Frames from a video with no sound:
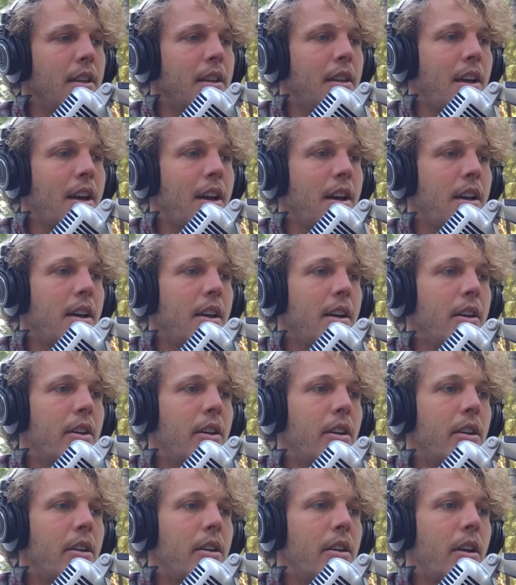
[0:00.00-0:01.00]

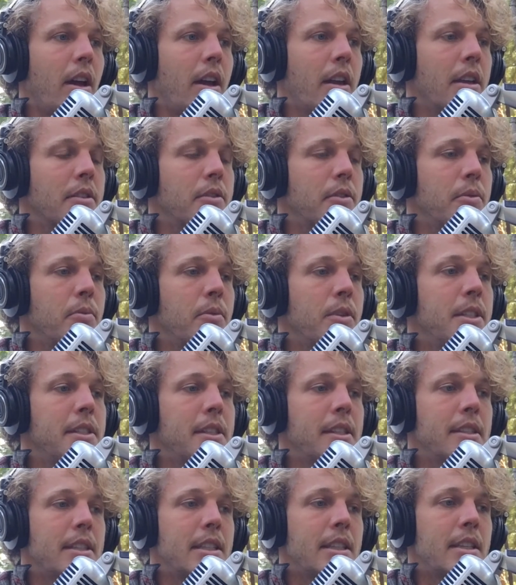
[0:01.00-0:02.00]
I guess
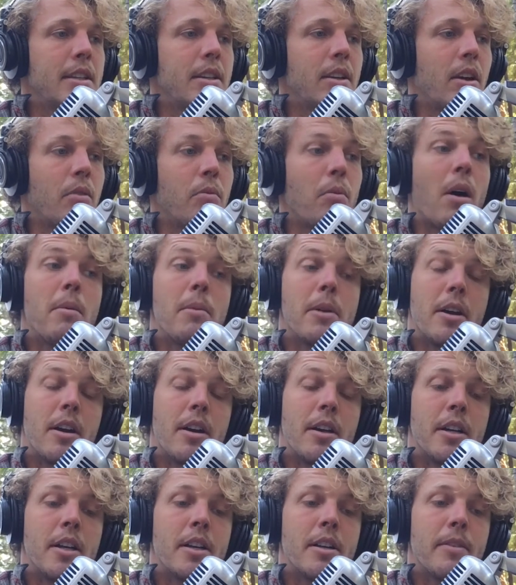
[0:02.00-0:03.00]
recently Robert
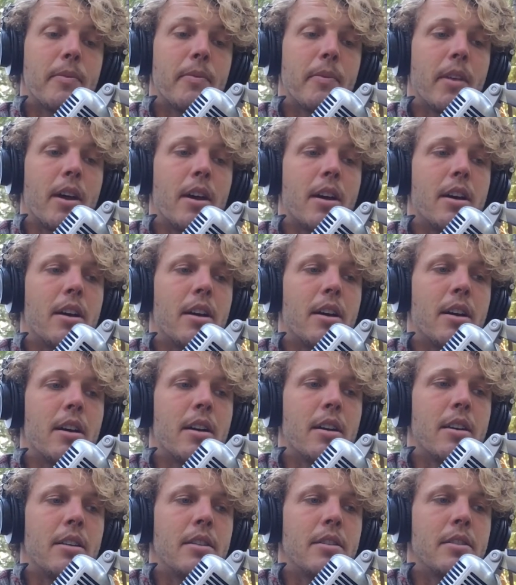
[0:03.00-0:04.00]
Hunter.
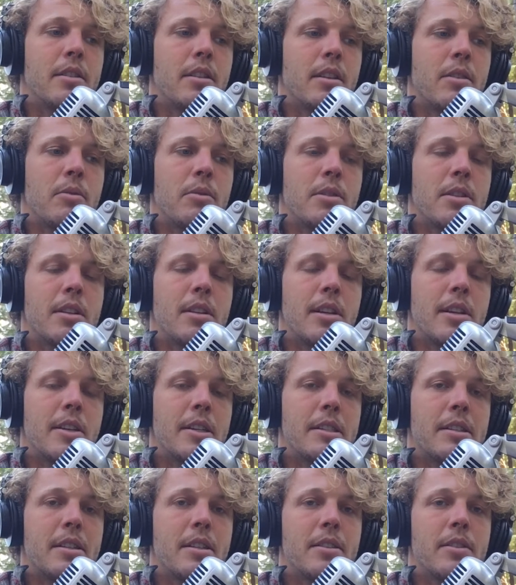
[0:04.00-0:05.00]
He was the
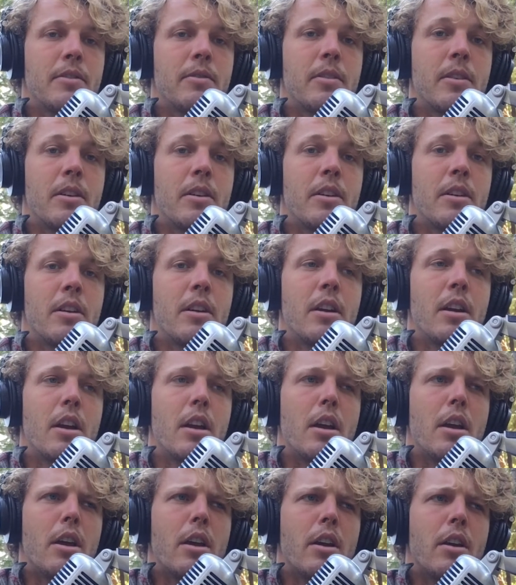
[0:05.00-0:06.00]
lyricist for
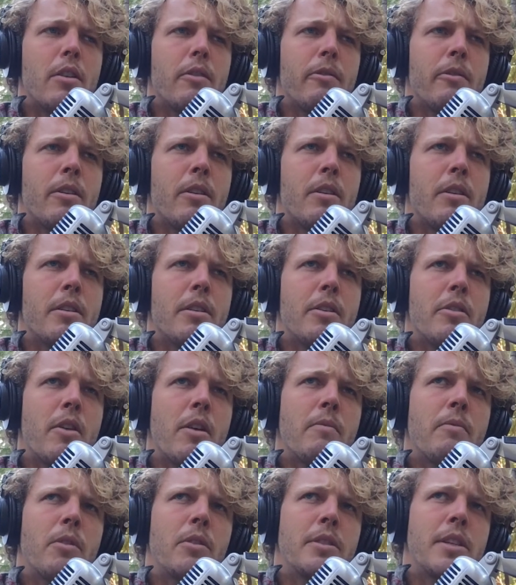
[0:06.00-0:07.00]
the
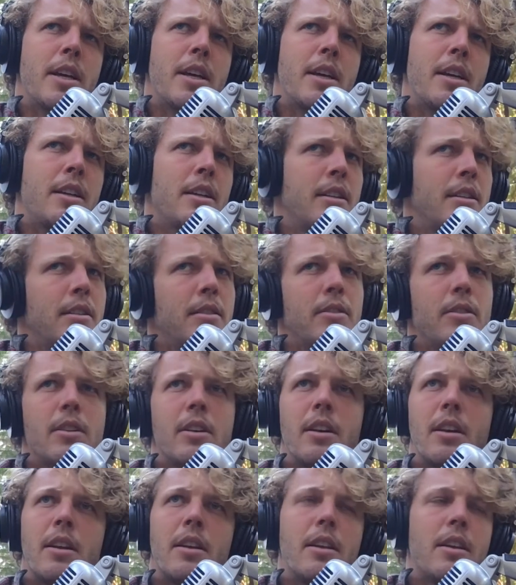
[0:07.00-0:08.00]
Grateful Dead, and
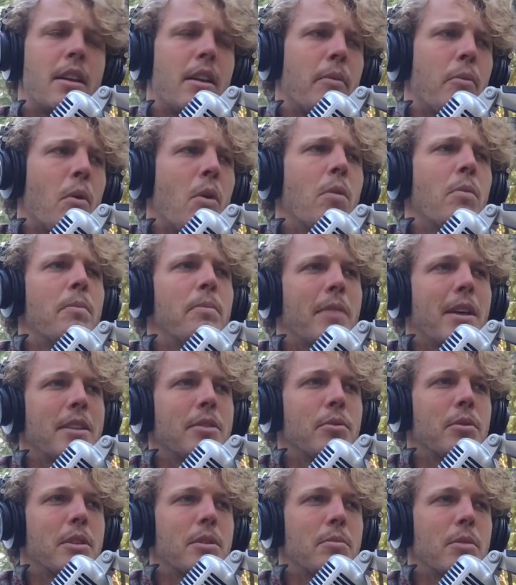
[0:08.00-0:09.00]
well, that's
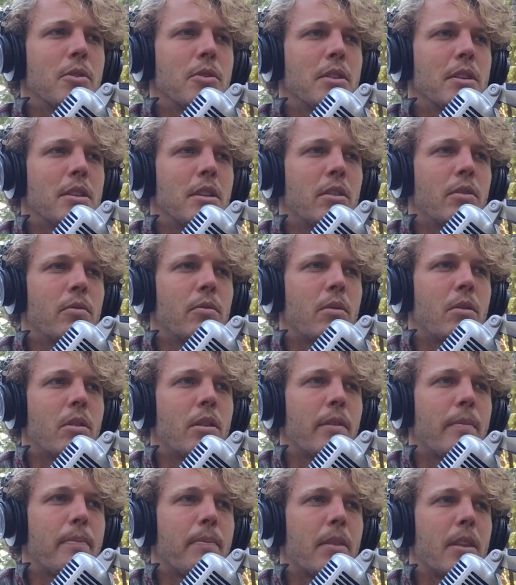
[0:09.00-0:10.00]
what he's mostly known for.
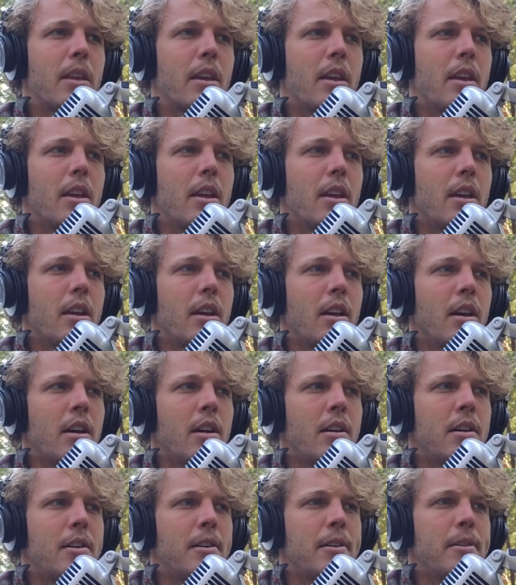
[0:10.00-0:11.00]

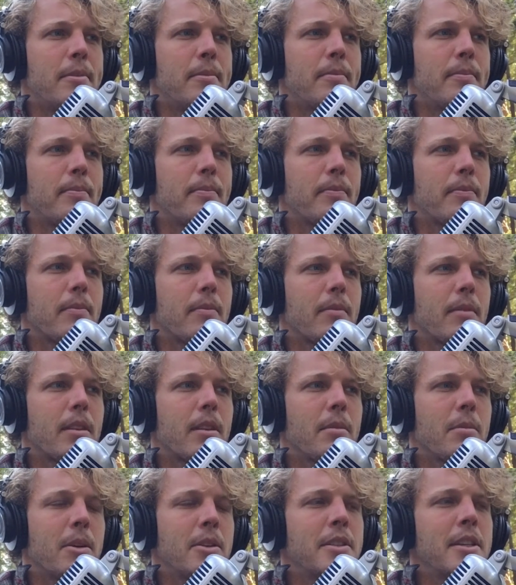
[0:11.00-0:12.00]
I
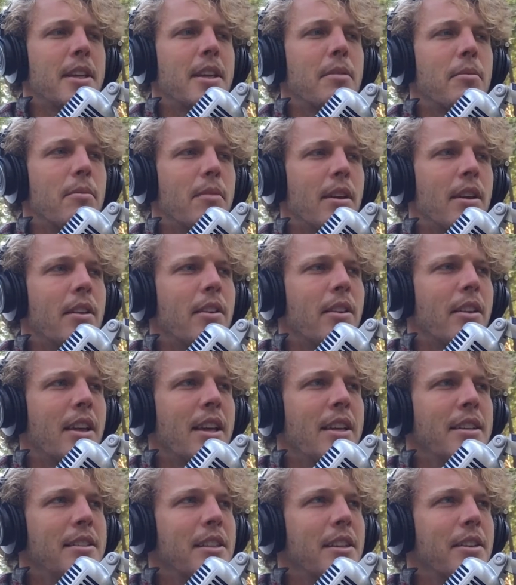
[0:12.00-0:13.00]
was thinking
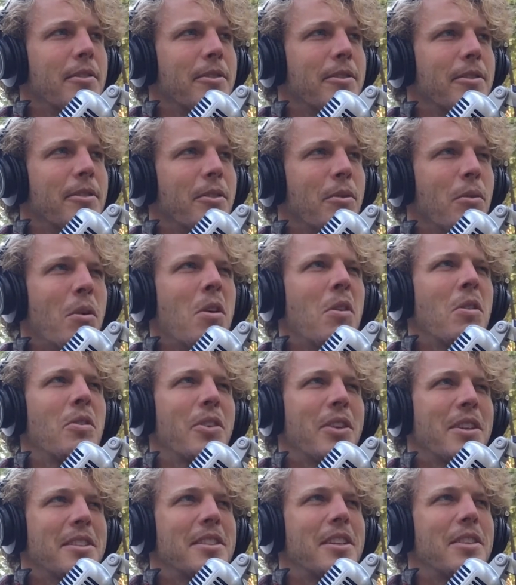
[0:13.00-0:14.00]
his stuff. Well,
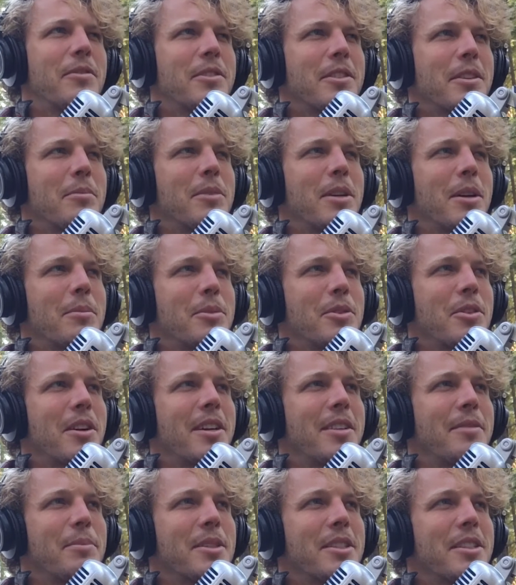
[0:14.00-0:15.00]
his stuff sometimes
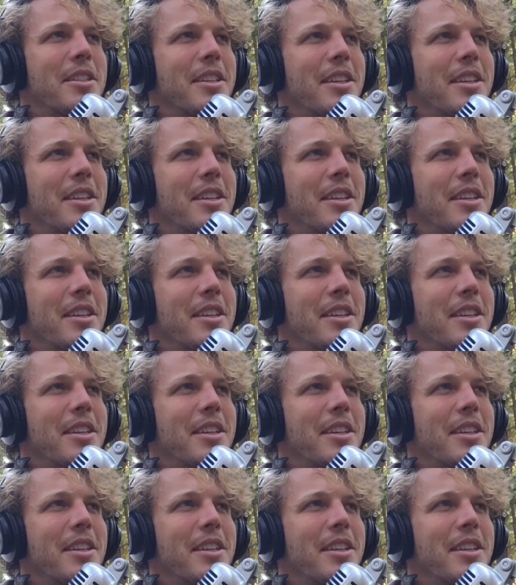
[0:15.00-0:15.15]
rhymes.